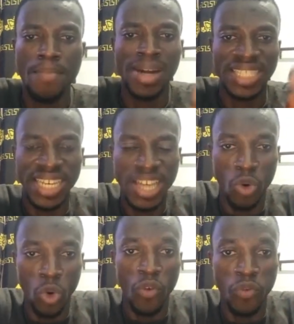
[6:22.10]
But here,
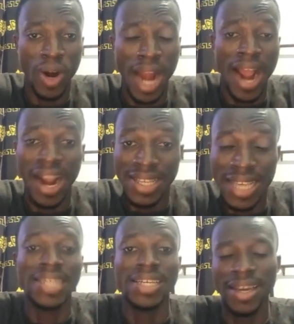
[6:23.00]
you crow for now,
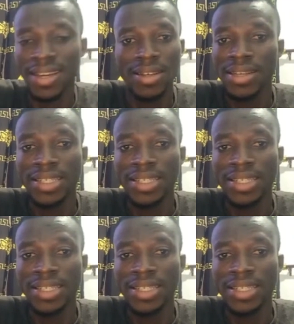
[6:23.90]
Kasa, dear.